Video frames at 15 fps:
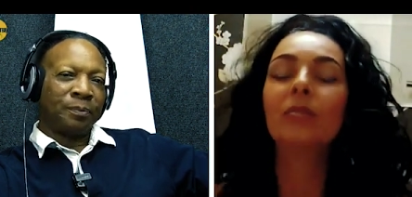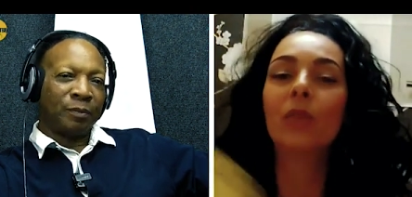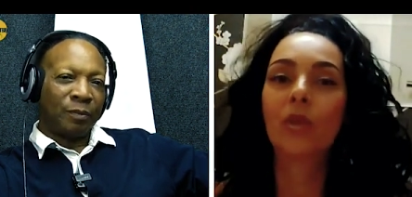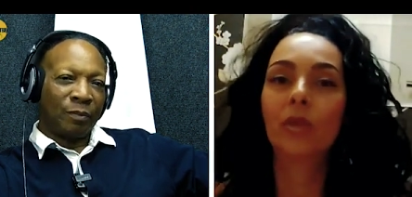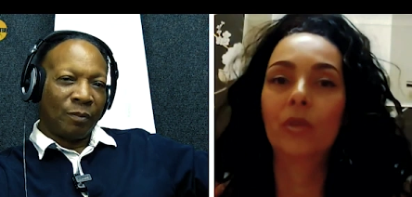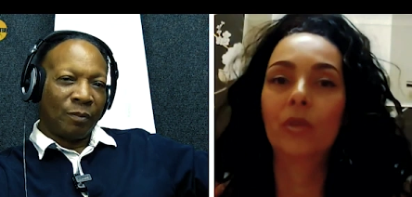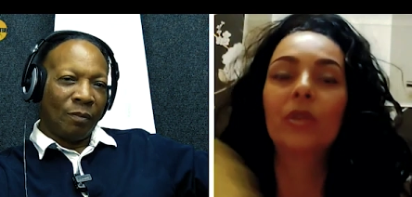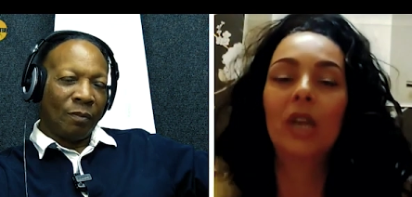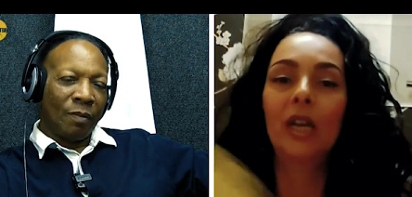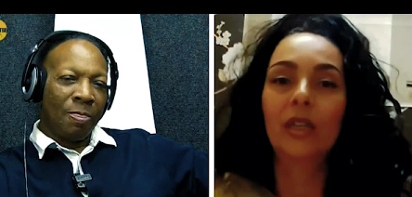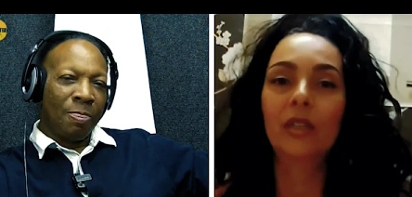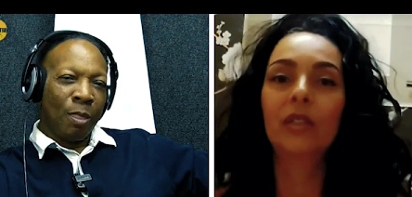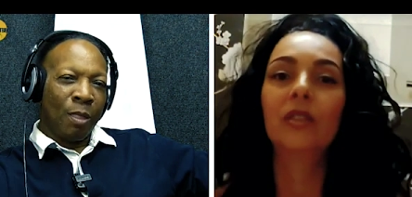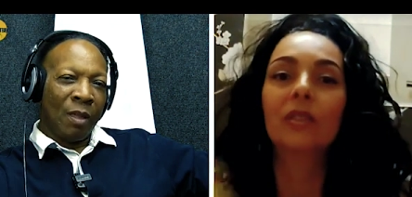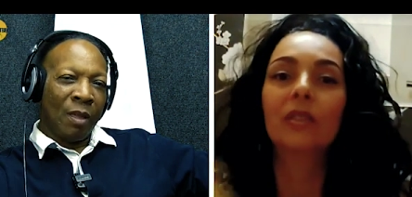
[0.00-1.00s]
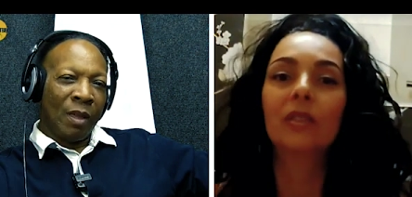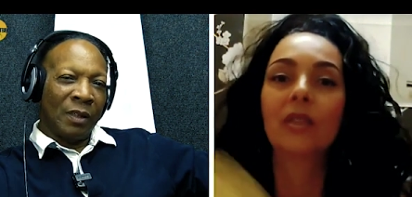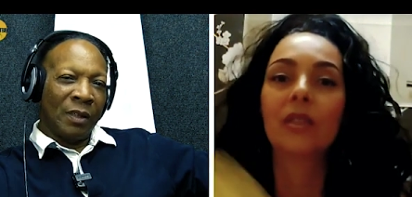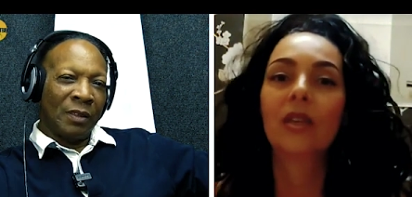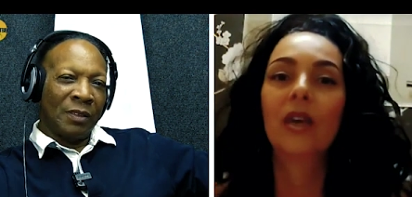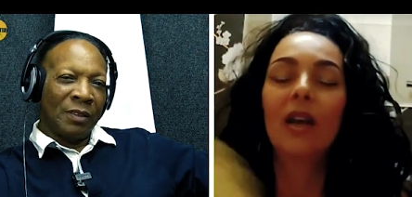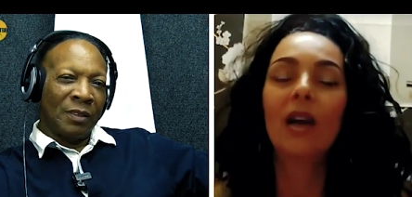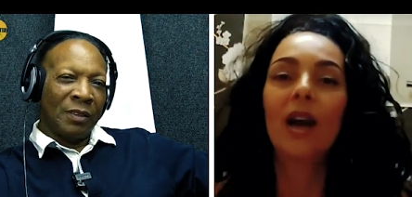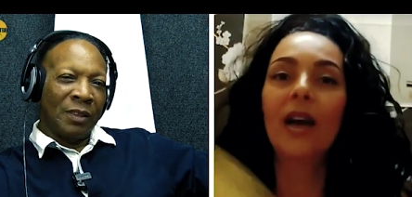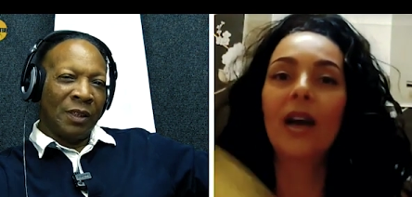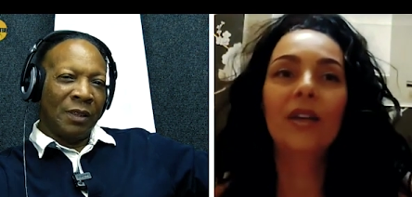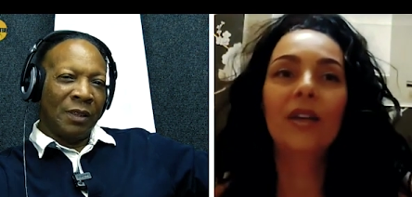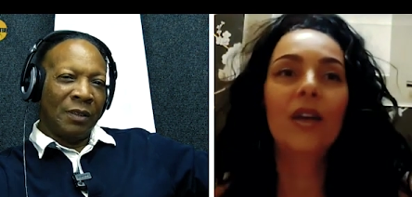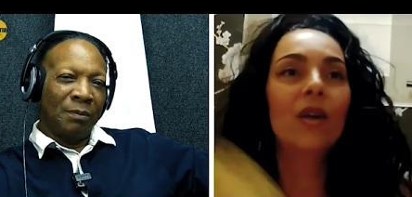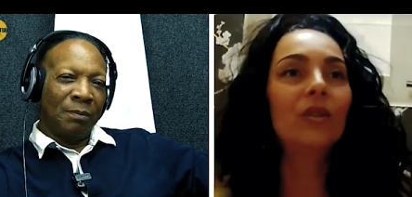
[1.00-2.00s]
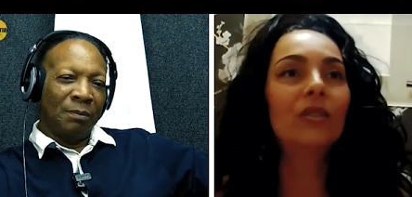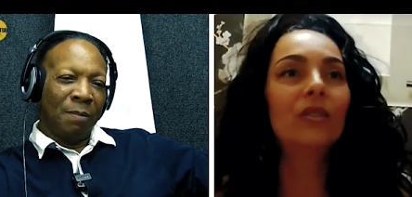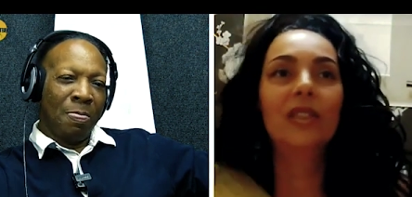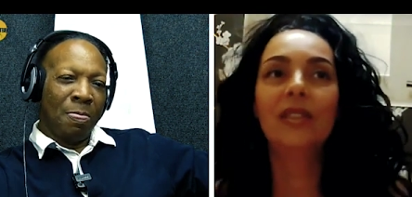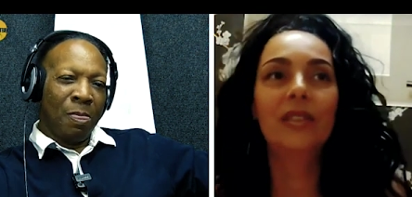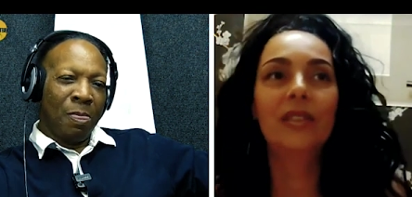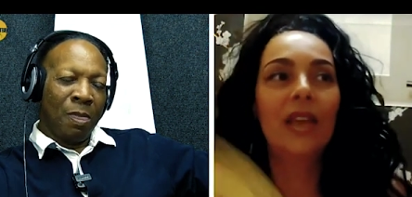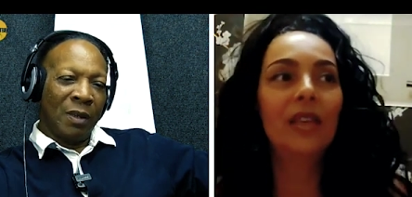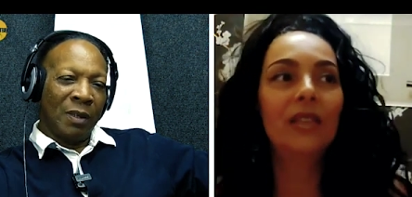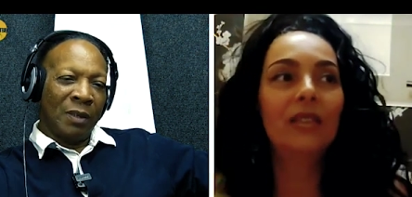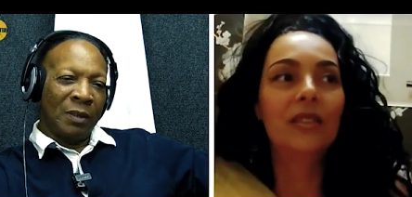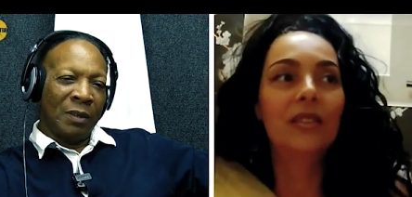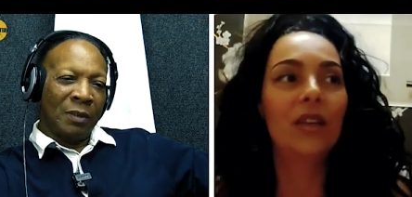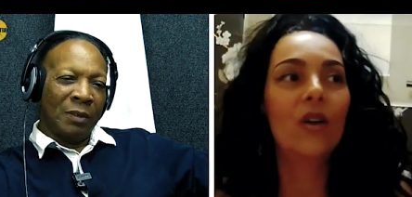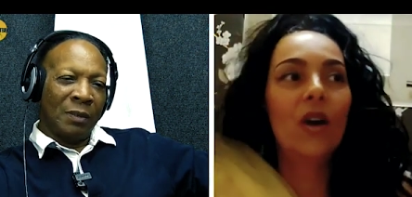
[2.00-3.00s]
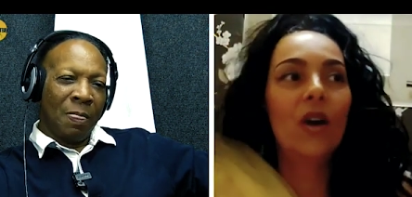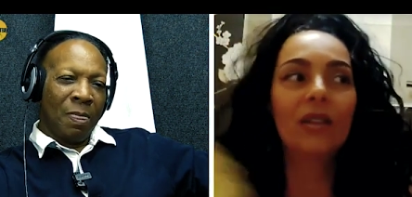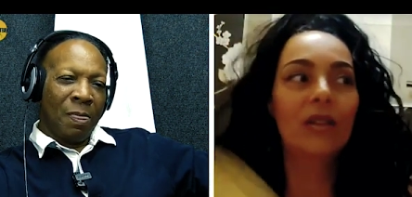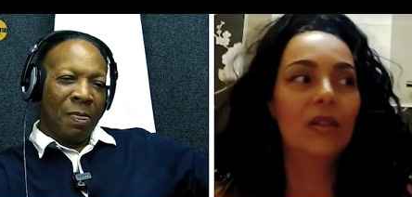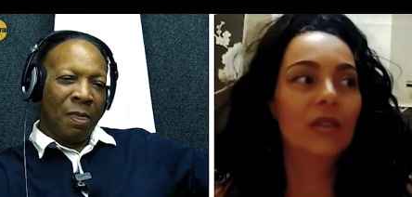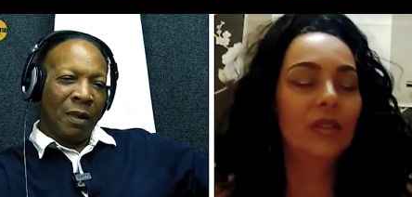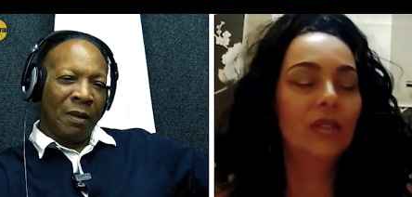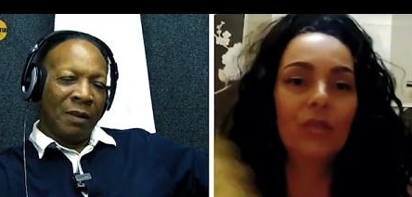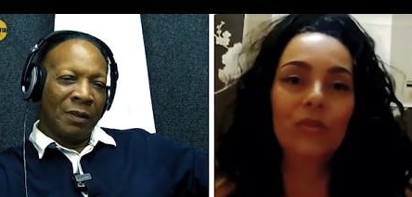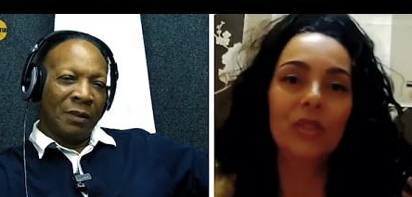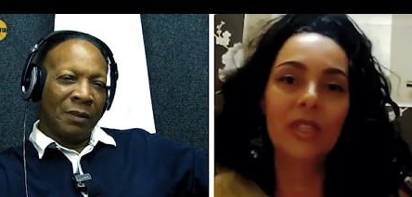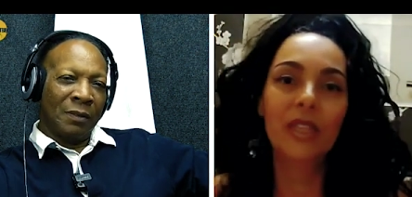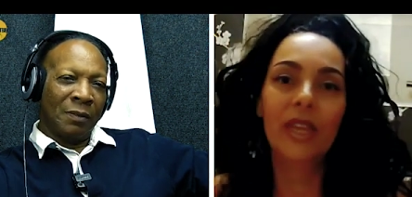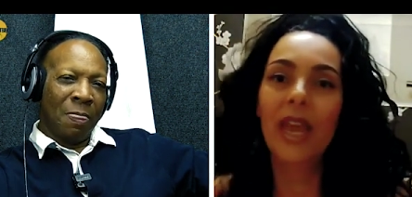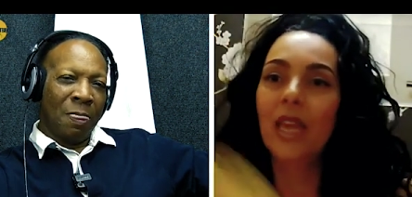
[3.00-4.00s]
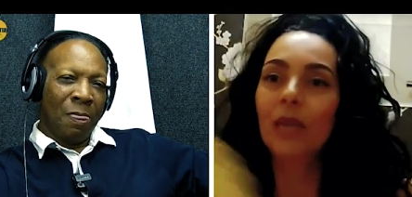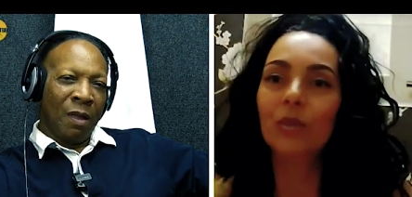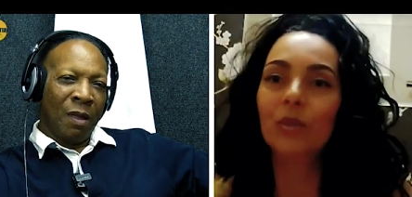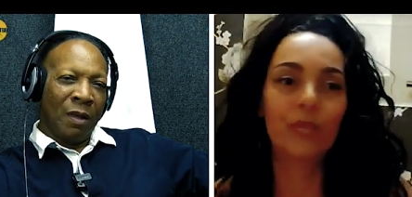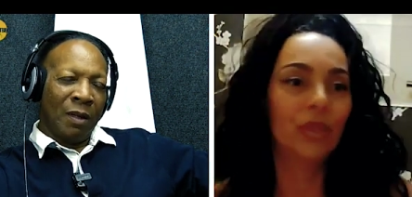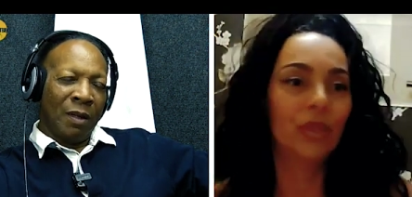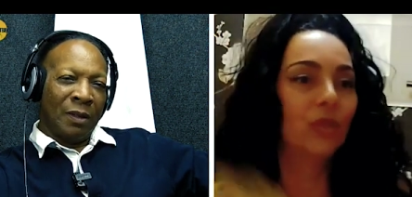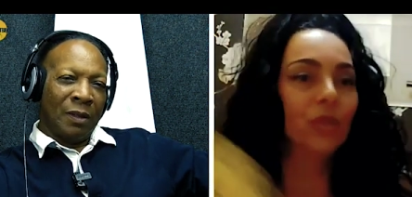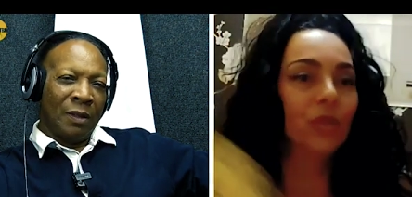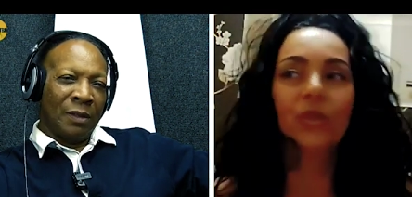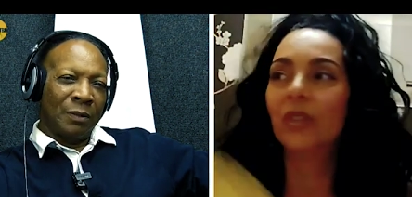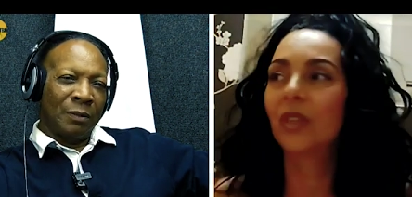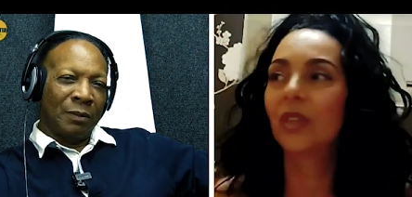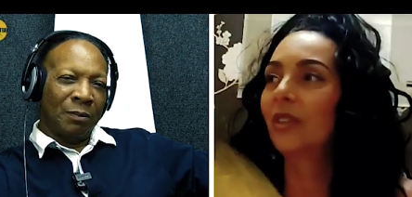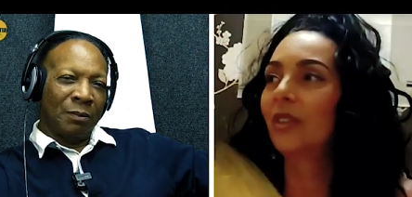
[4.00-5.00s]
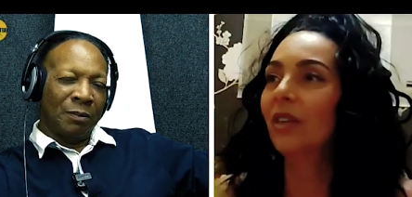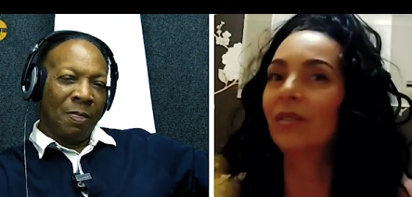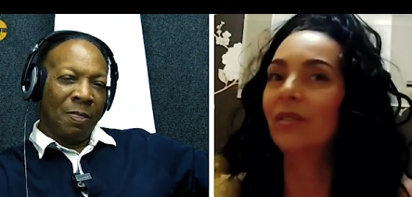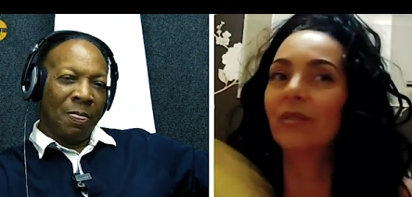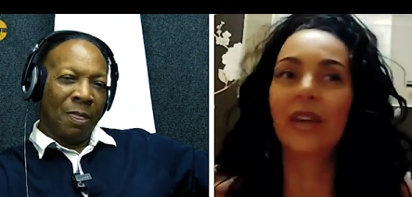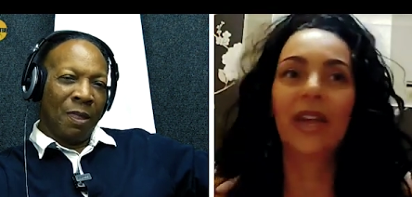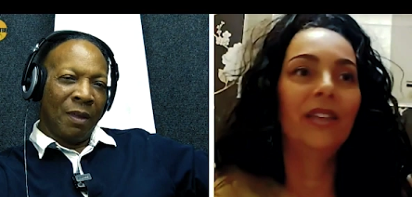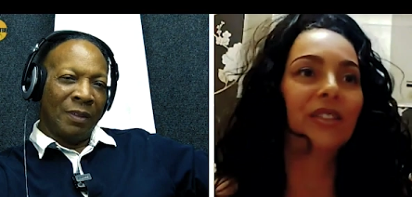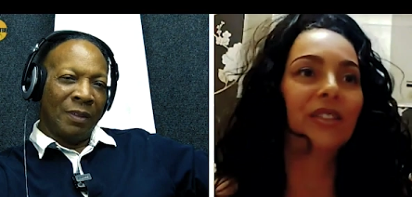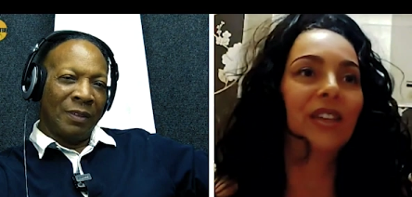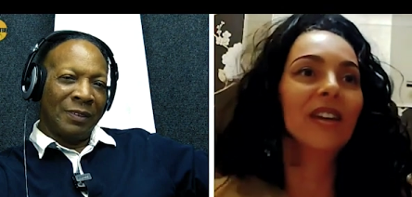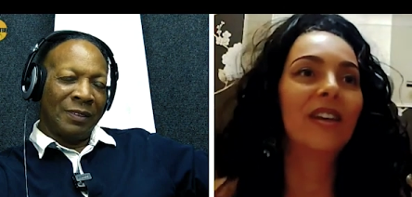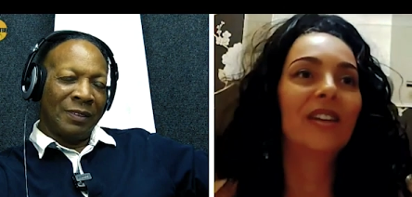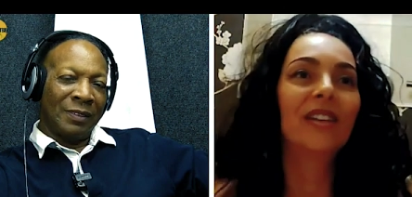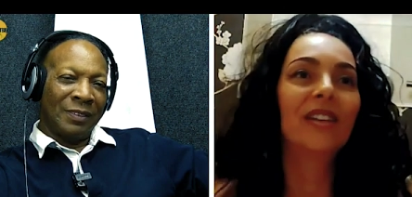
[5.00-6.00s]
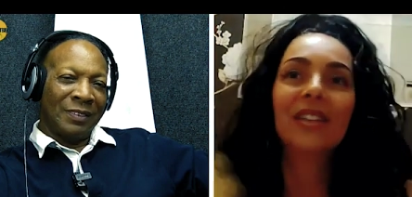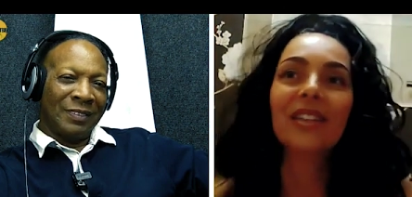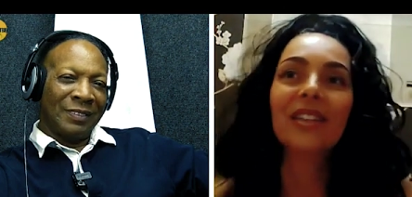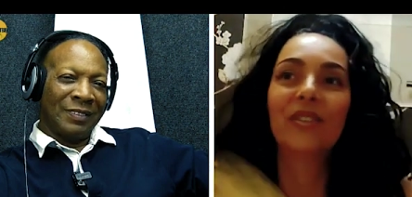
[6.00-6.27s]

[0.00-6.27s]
Speaker 1: mode of production. Yeah. I don't know these days they call it all different names: producer, arranger,